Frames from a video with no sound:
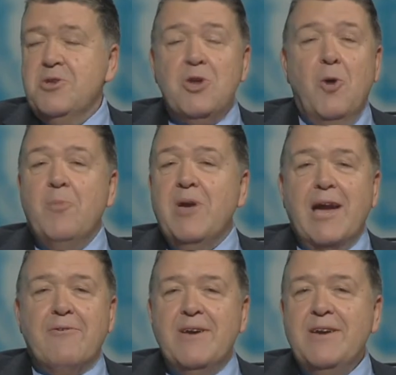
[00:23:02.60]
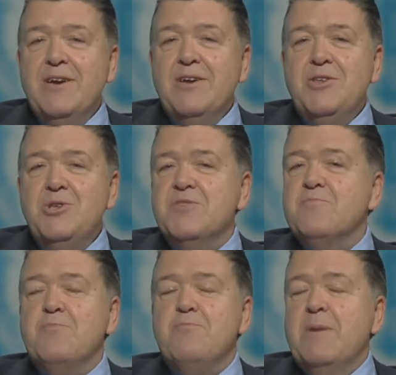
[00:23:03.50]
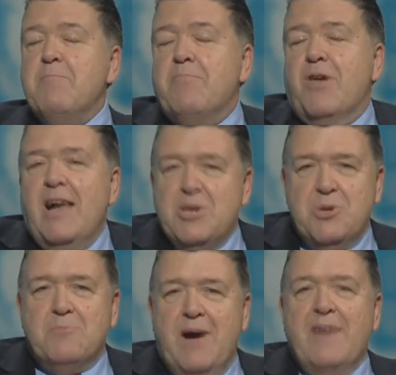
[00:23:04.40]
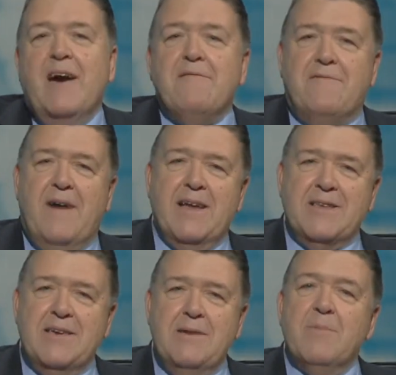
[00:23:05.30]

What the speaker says: don't be angry. Just be pleasured by that fact,